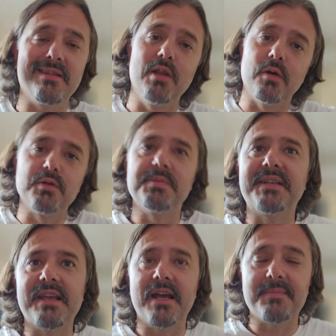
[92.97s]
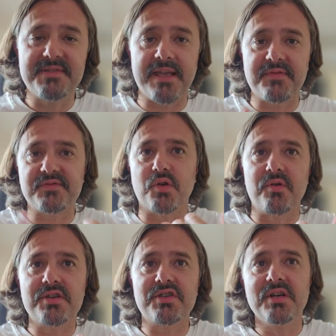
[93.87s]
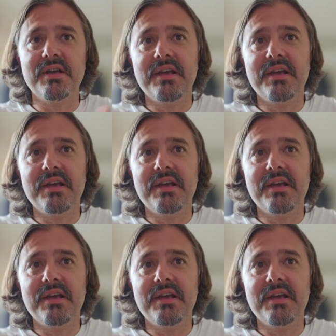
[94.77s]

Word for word: no duplicate app, safe storage,